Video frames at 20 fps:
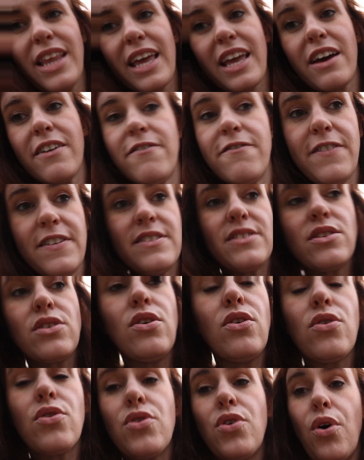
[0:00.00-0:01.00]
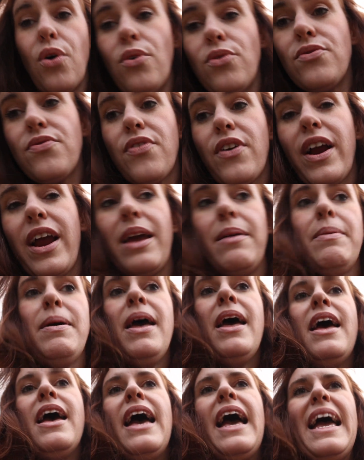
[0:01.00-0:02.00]
like a physical cold frame
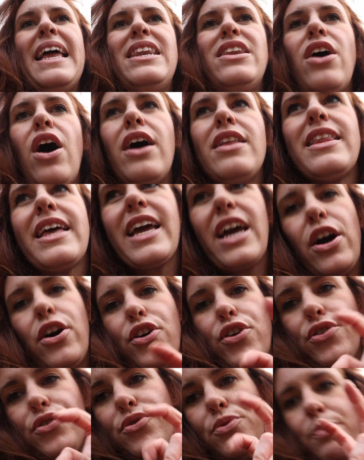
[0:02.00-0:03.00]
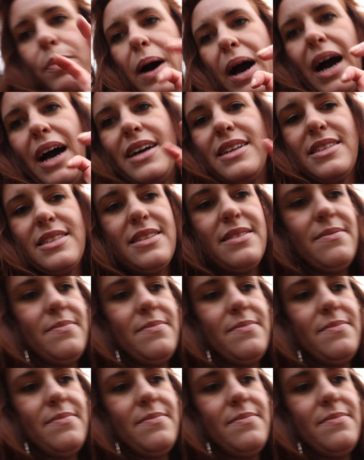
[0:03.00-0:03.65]
and not like a hoop hut.